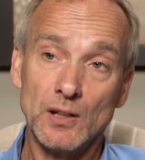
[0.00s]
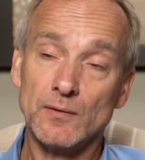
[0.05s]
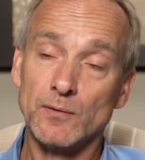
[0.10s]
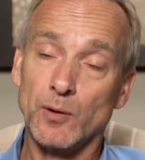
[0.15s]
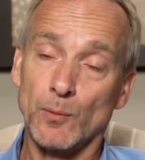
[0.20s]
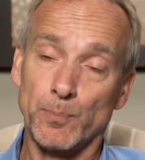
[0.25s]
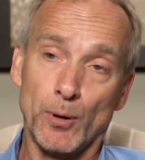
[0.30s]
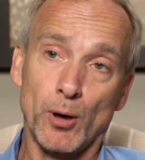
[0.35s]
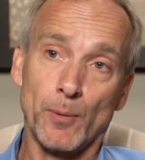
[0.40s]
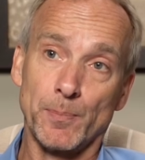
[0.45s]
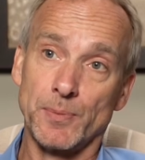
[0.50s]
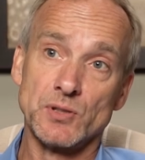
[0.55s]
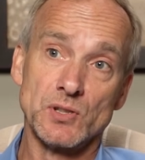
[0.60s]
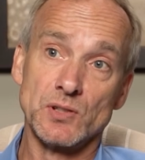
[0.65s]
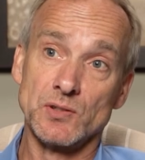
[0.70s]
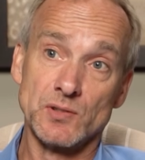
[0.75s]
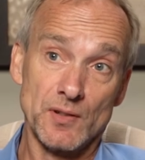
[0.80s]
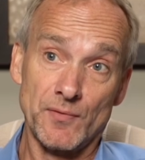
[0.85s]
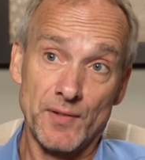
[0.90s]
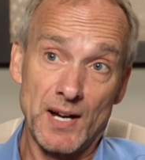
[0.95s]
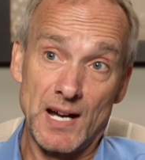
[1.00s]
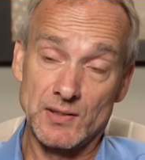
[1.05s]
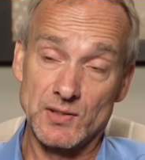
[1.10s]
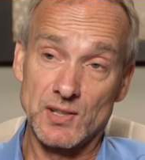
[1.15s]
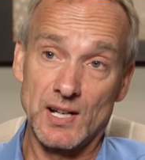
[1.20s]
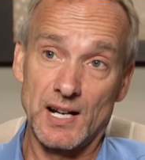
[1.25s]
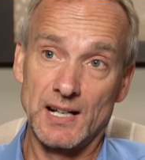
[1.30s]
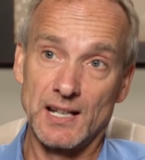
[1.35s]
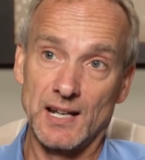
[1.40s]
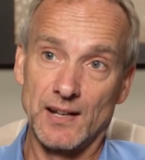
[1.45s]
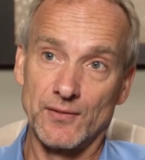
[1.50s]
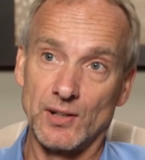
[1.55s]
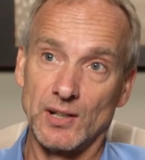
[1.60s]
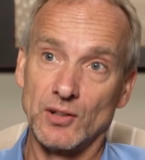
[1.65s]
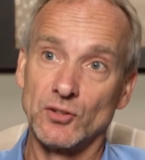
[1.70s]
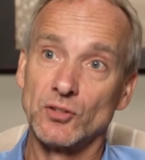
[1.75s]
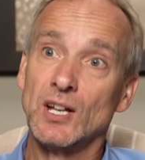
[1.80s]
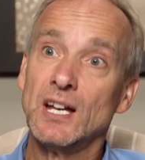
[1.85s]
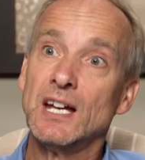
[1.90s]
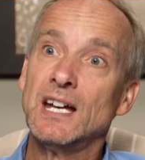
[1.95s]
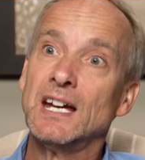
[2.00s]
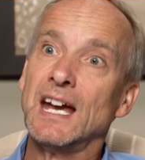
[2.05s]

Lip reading: for purposes of outside evidence